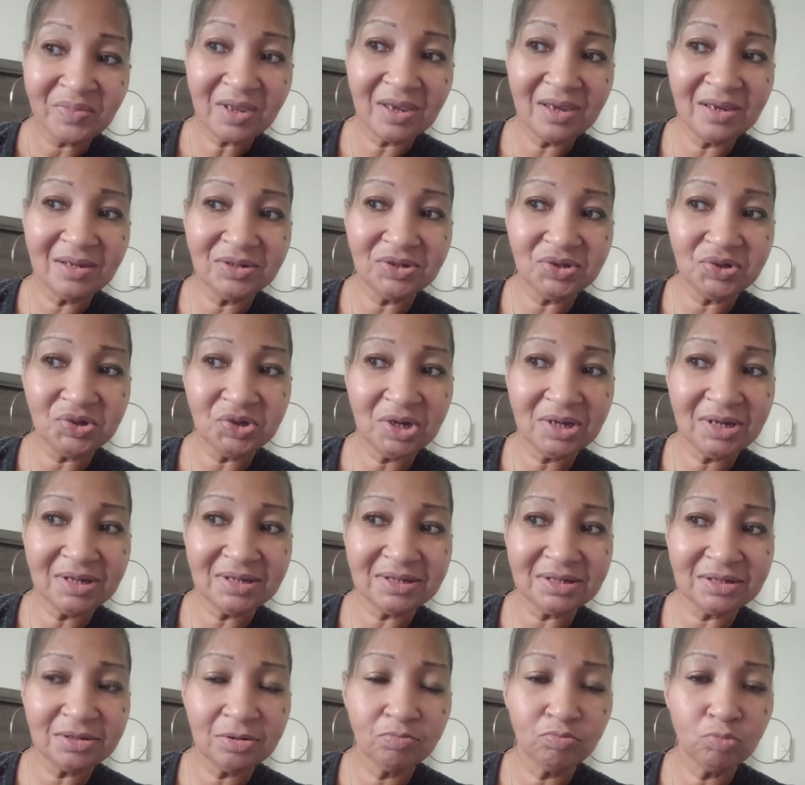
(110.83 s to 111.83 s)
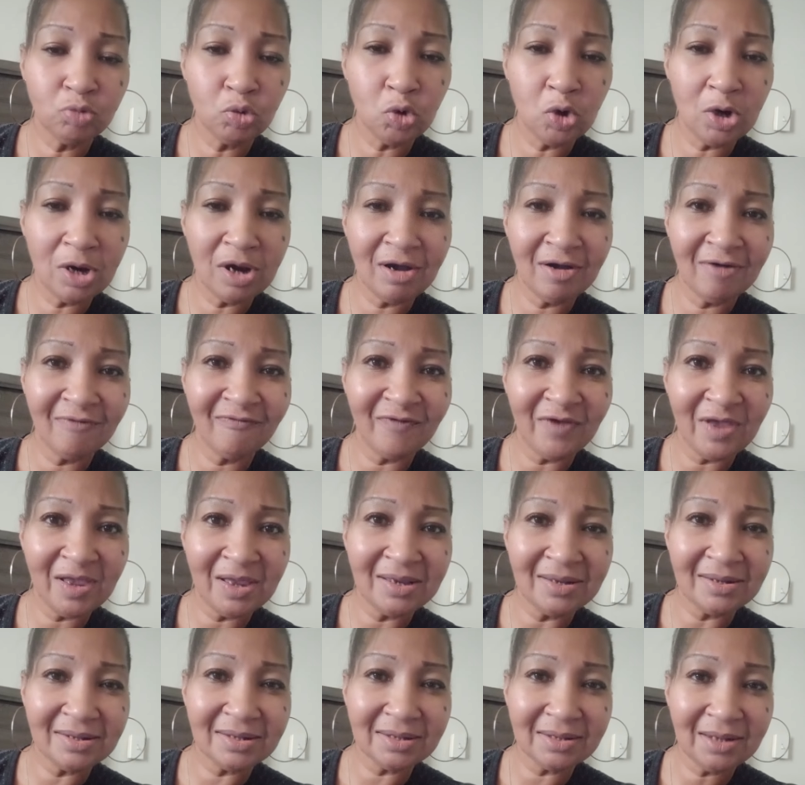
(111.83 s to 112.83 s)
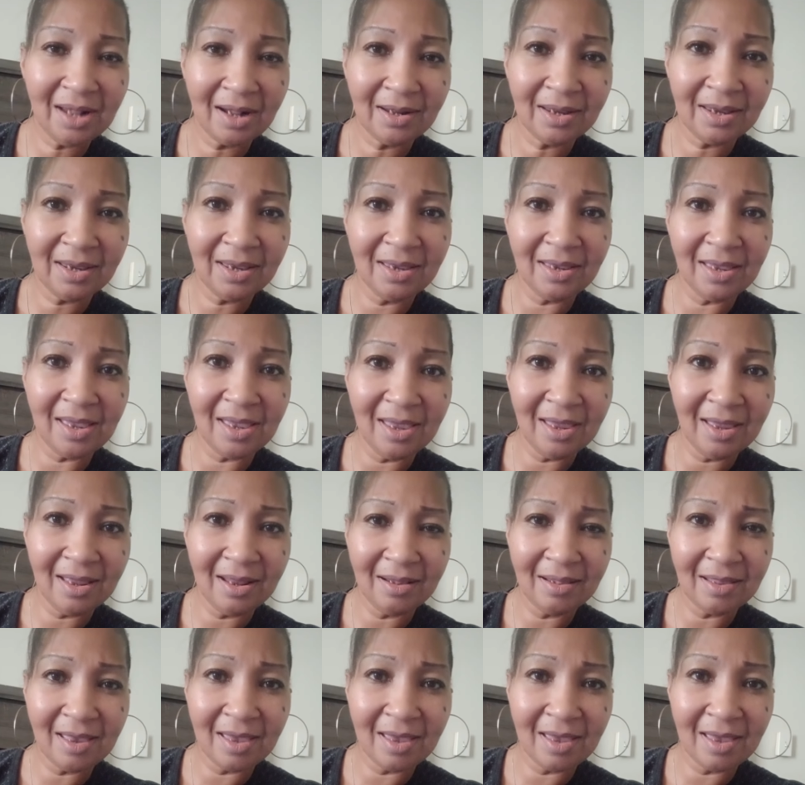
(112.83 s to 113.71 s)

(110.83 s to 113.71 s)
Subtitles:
It's just more of a sucking in,